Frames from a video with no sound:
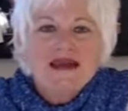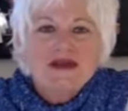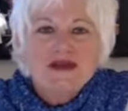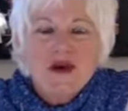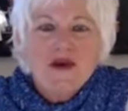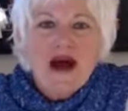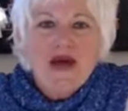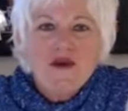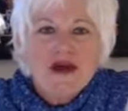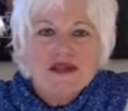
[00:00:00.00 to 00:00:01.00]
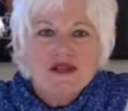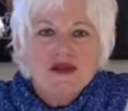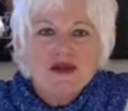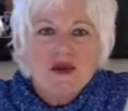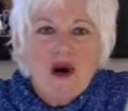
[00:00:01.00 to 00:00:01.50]
so I want
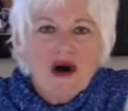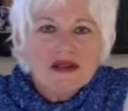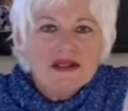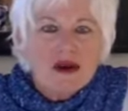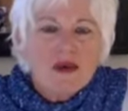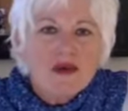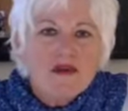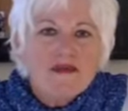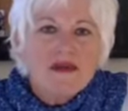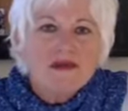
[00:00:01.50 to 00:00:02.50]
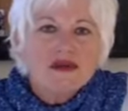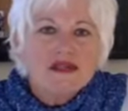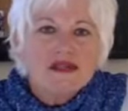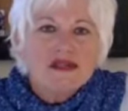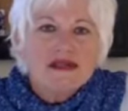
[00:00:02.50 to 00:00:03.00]
to also remember
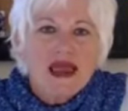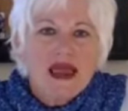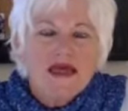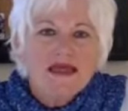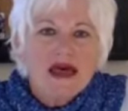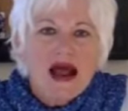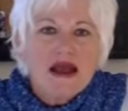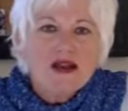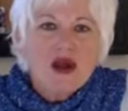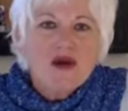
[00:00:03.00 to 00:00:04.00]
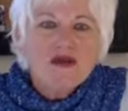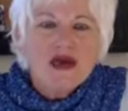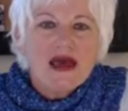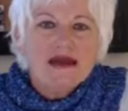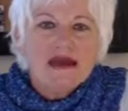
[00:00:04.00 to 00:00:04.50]
to say that I know
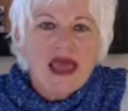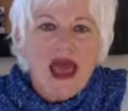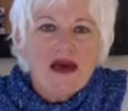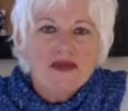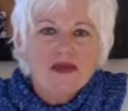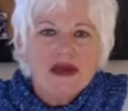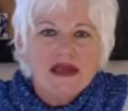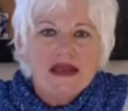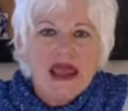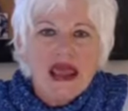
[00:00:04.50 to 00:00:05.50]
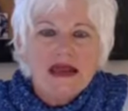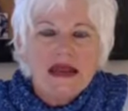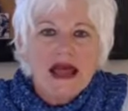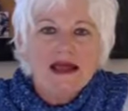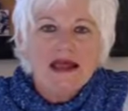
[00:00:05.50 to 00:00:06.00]
that Catherine
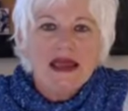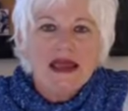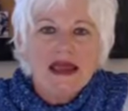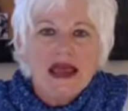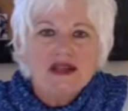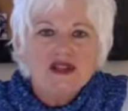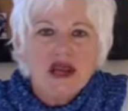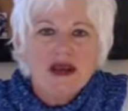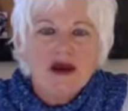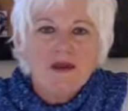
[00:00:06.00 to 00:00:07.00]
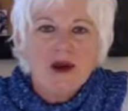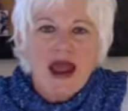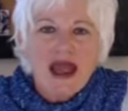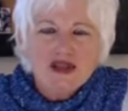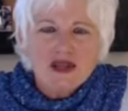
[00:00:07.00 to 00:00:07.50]
and Ellie and Jacob are
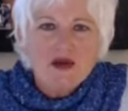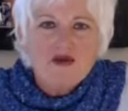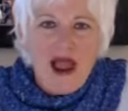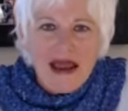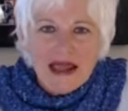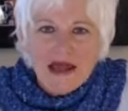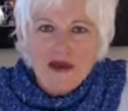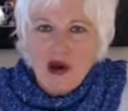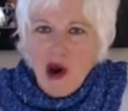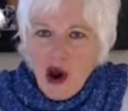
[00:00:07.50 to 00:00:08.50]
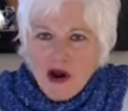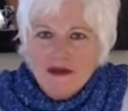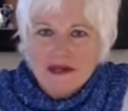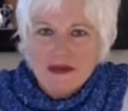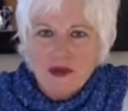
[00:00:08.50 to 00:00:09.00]
actually riding in the car
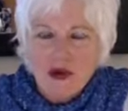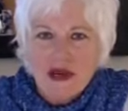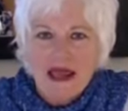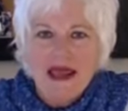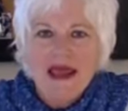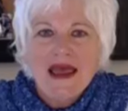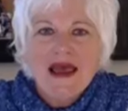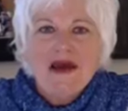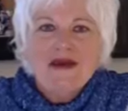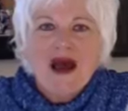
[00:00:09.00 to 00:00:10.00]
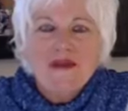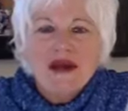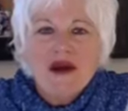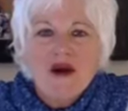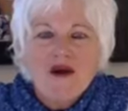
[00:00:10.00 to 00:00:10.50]
this morning,
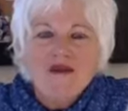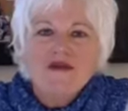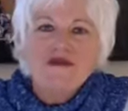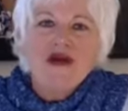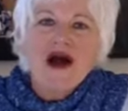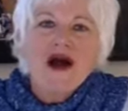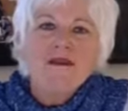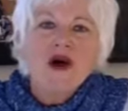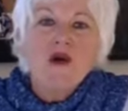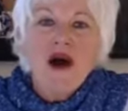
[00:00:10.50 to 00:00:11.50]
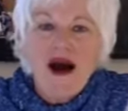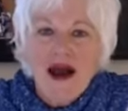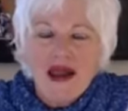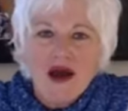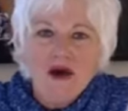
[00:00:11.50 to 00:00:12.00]
coming home from
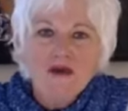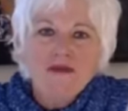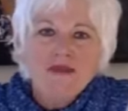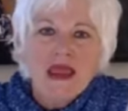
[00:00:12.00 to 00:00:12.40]
Ohio.